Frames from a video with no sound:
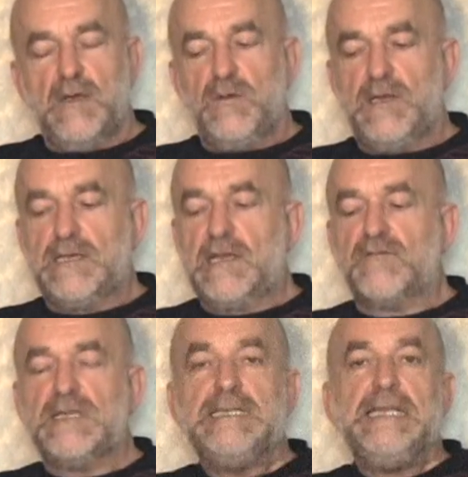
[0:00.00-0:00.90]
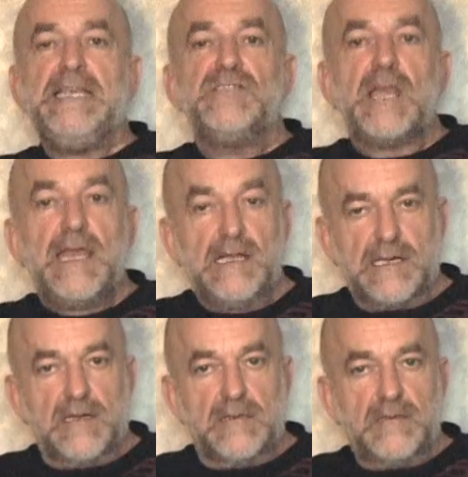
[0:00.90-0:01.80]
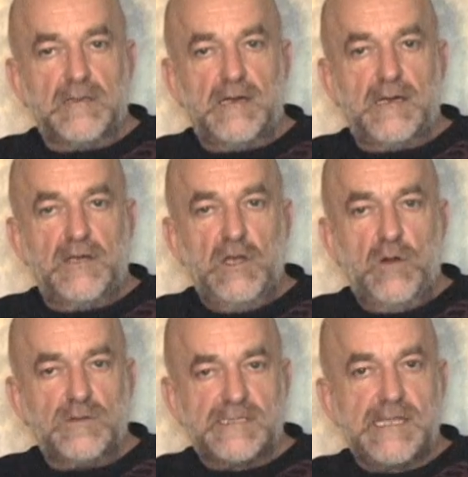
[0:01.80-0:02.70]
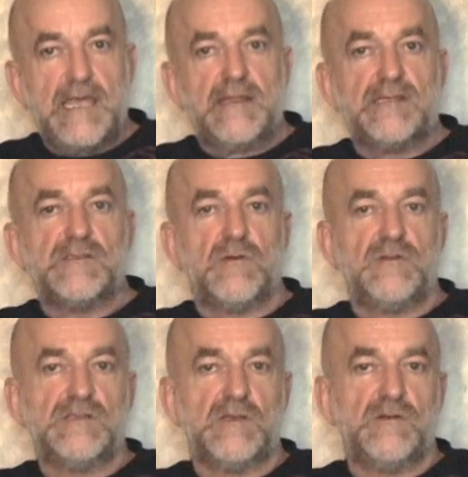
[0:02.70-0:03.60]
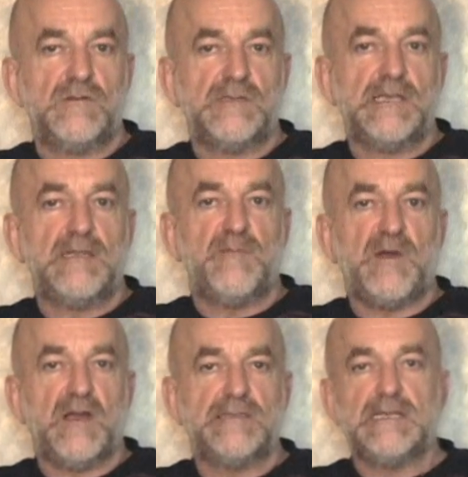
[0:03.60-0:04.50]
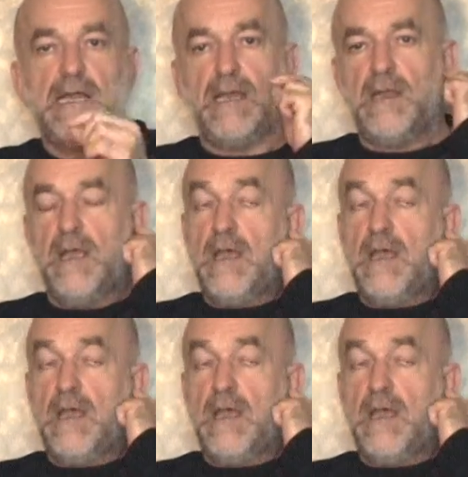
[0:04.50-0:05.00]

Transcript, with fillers: You'd give the D J a little uh, note saying that so-and-so is in the bar tonight.